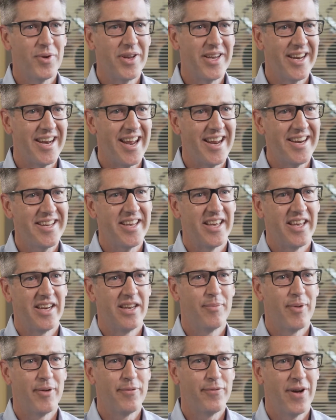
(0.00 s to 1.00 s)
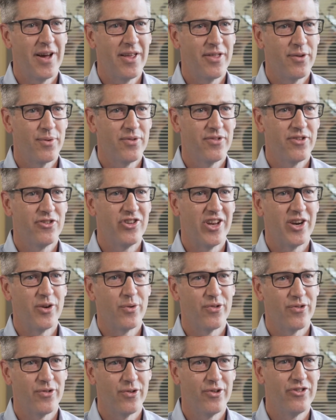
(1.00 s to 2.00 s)
up in Connecticut, and my father is a
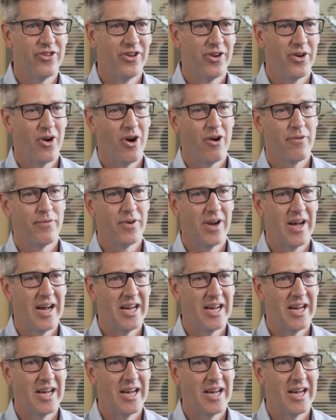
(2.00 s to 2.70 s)
general surgeon at Hartford